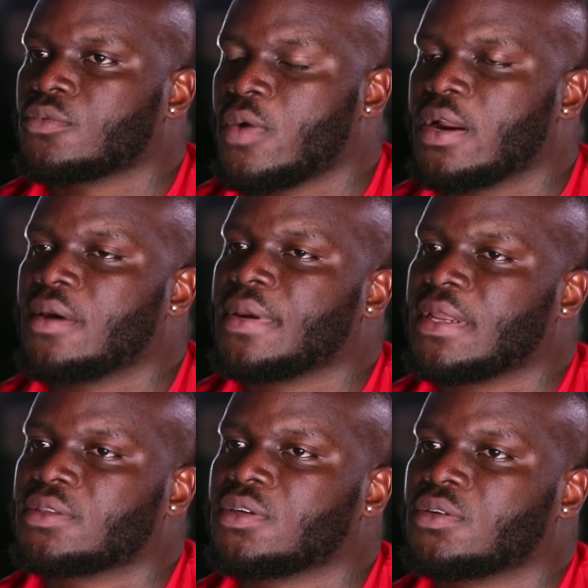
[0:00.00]
I wound up
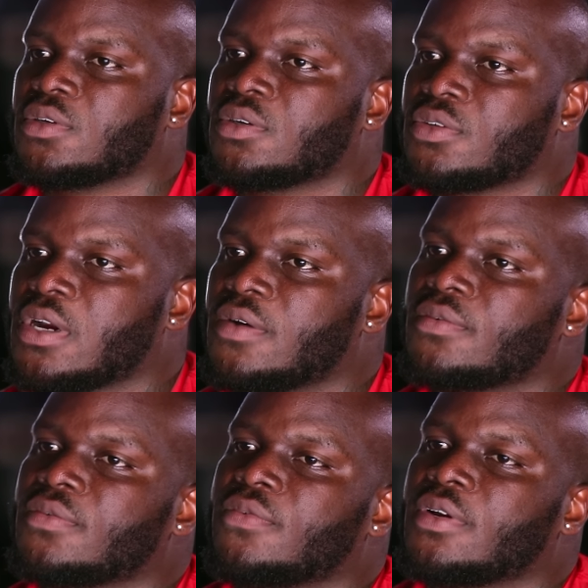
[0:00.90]
being a tow truck
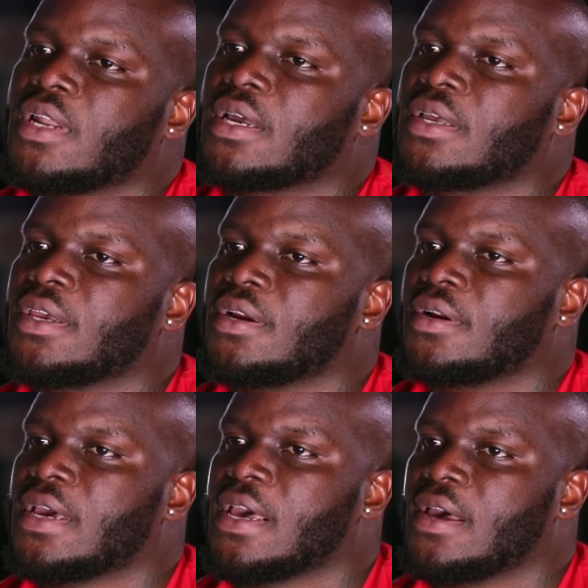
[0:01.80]
driver for like a year
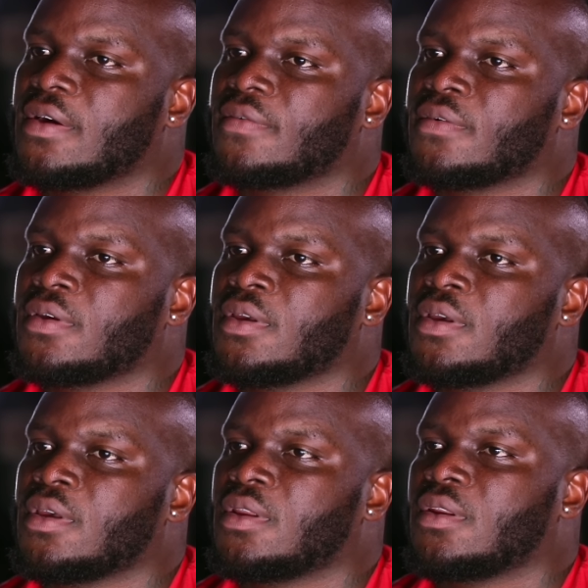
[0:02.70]
and a half.
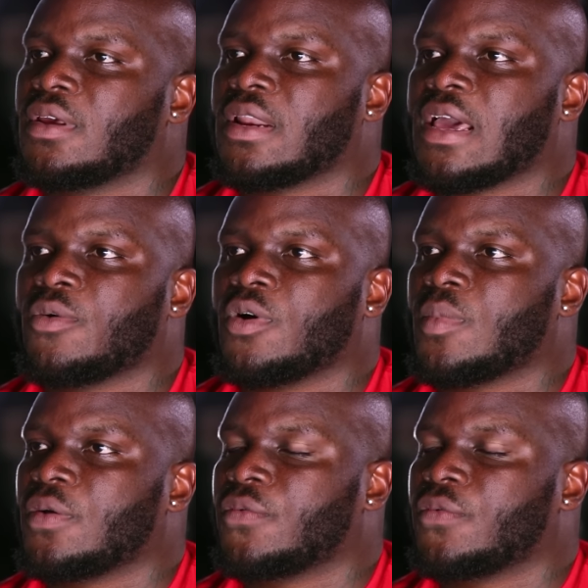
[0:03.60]
Then like one of my